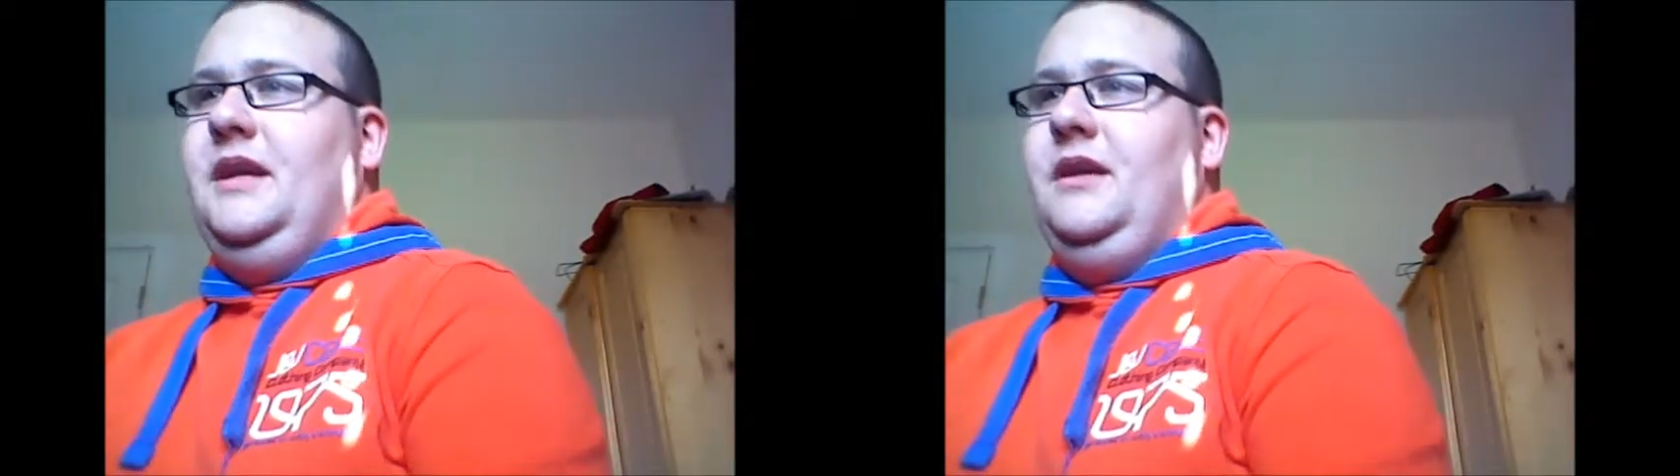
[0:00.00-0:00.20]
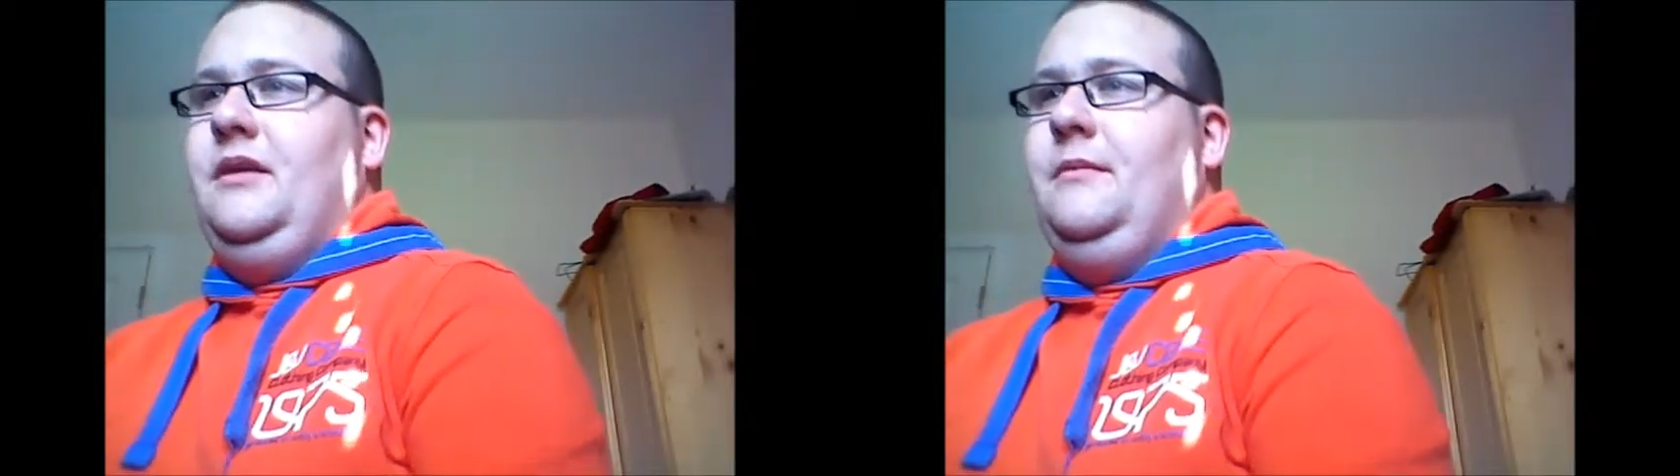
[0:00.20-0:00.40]

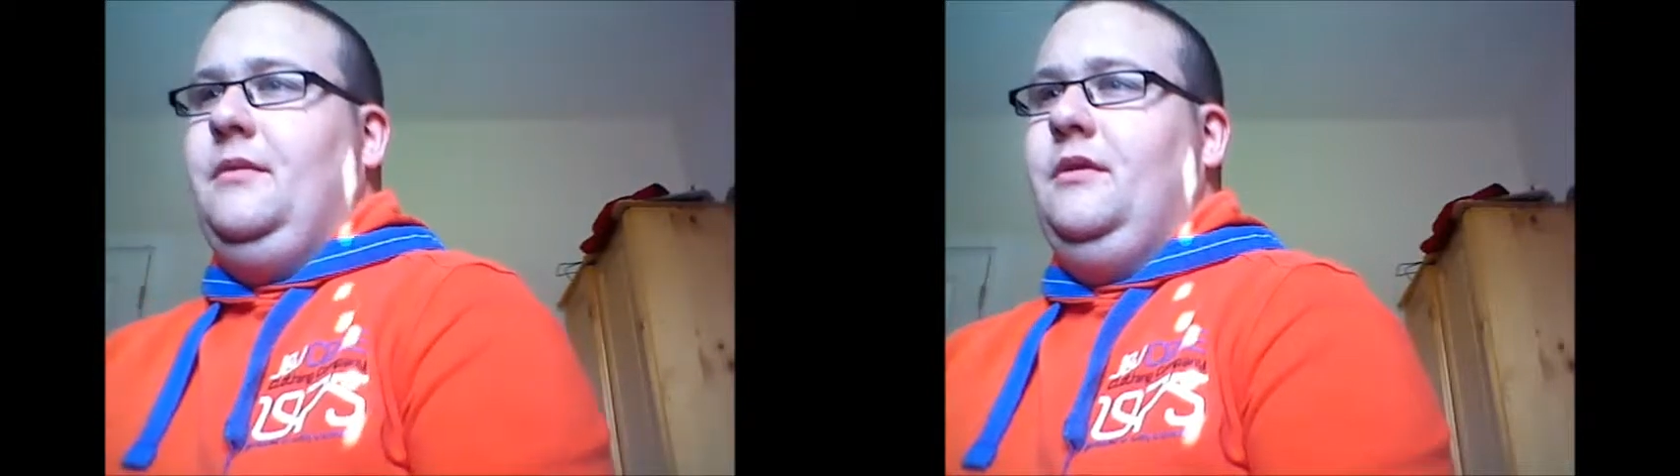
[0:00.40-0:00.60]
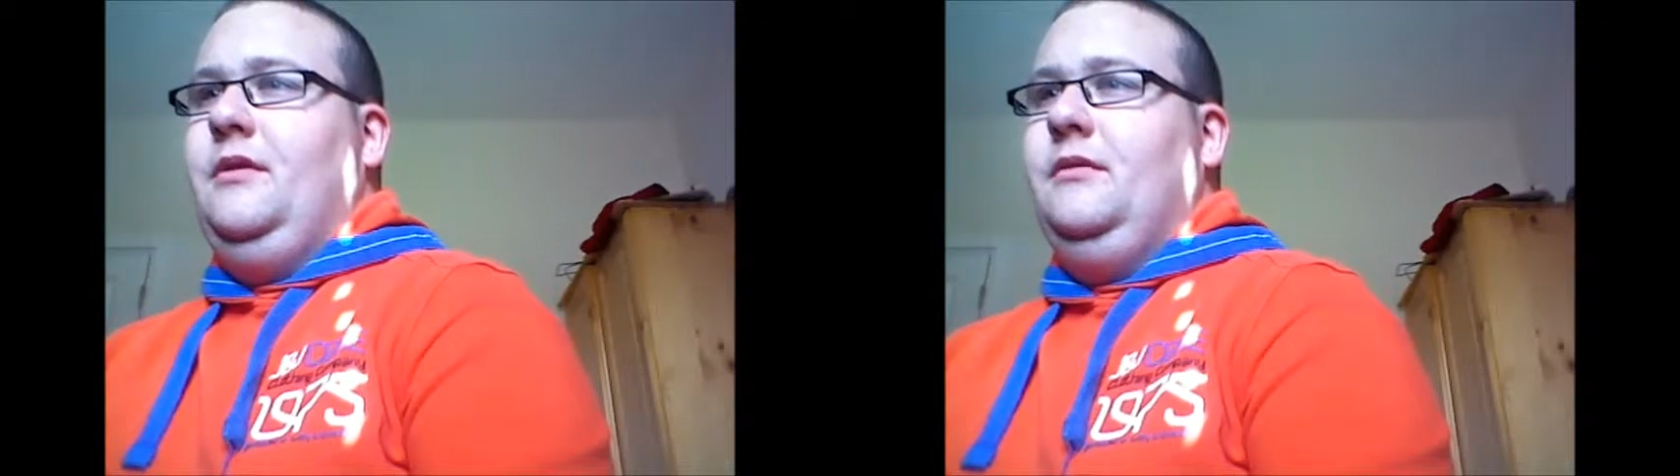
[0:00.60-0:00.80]
Taker then
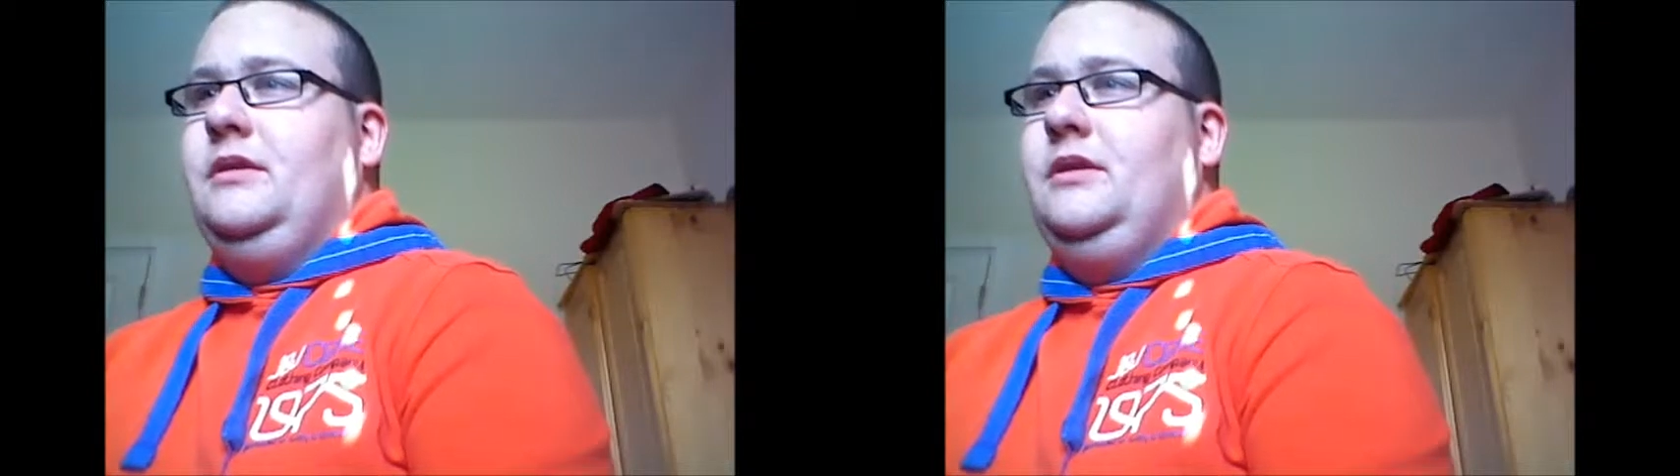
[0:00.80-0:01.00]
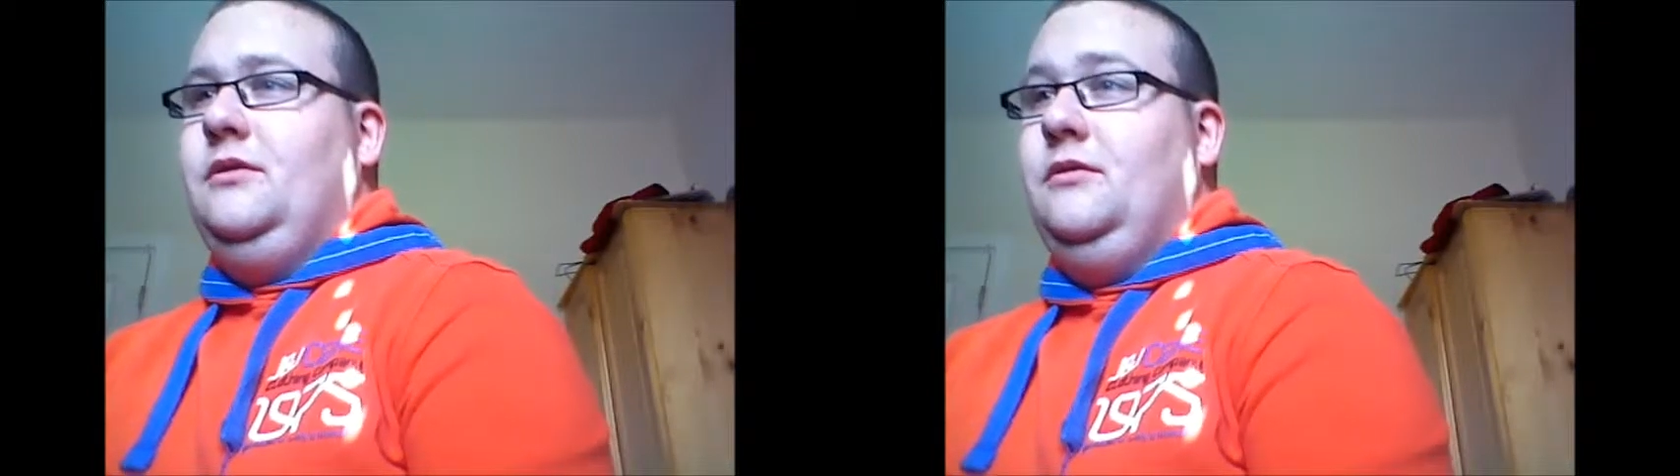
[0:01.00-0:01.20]
with
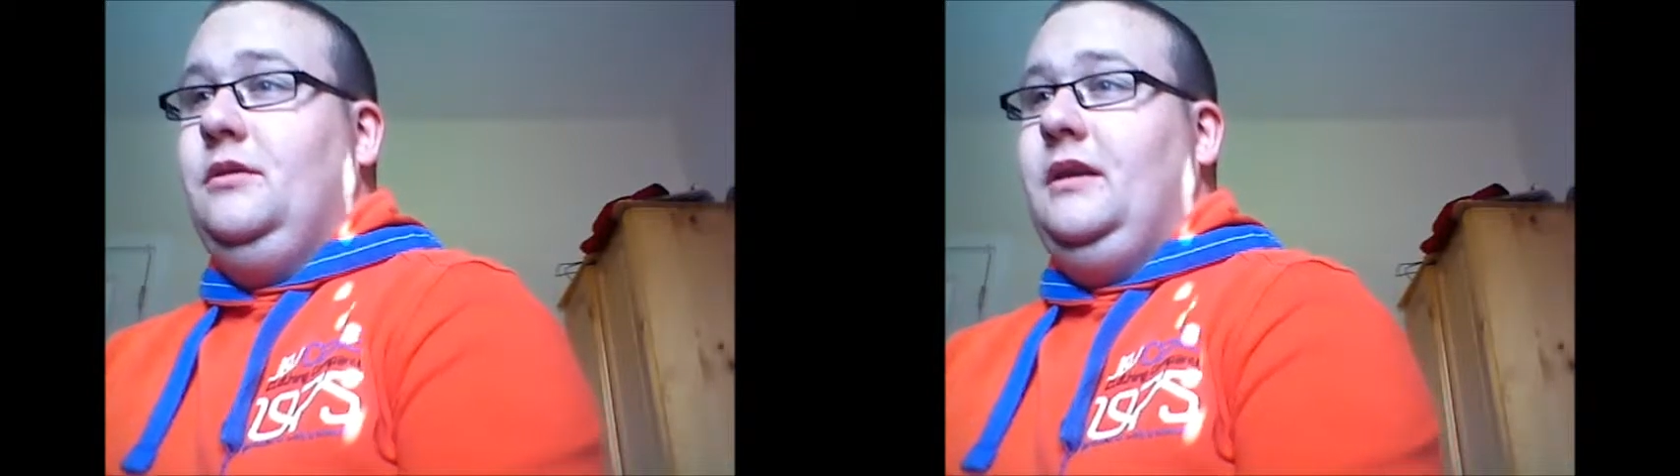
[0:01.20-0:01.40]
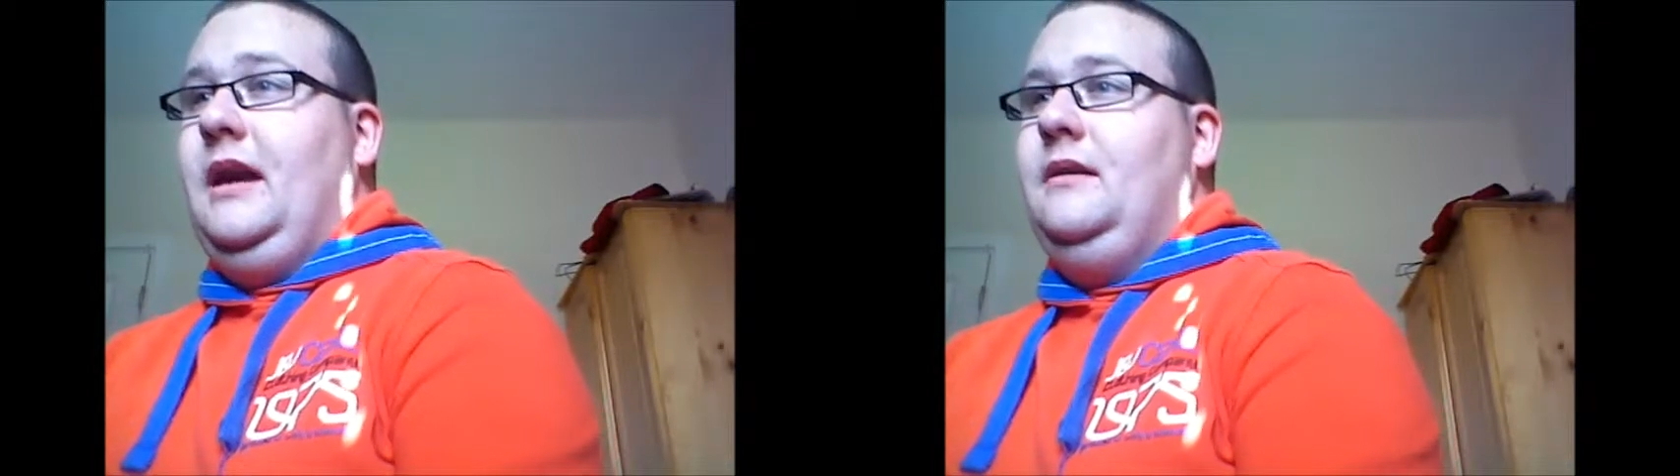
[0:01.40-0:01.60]
old
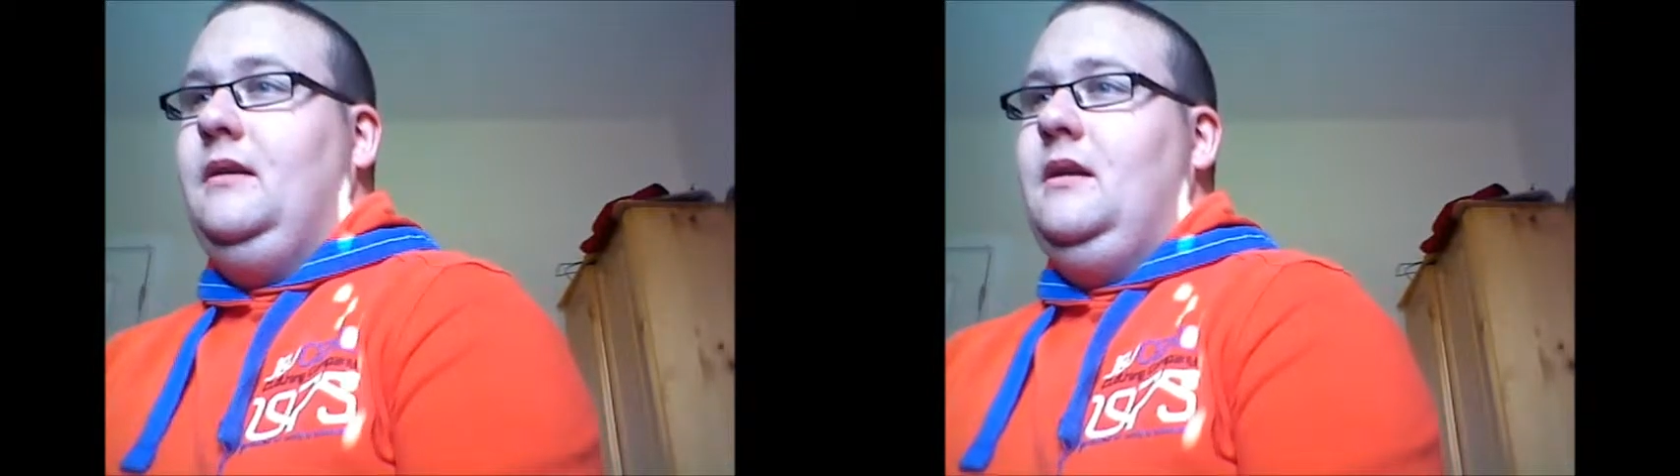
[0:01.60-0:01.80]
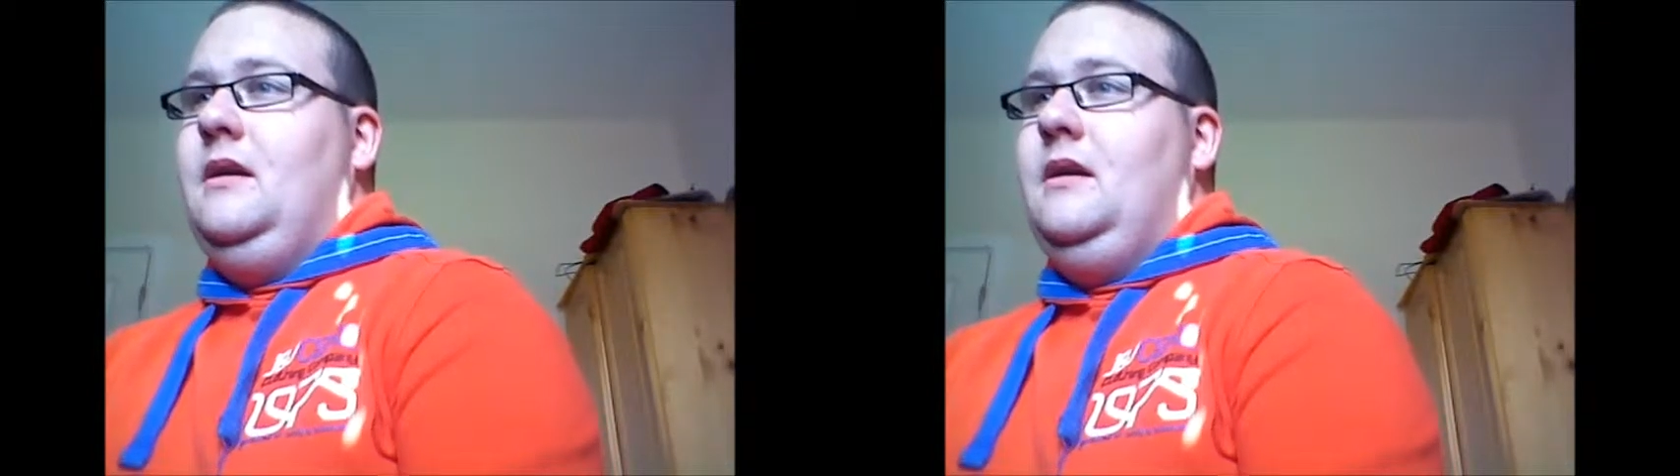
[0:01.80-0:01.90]
school again.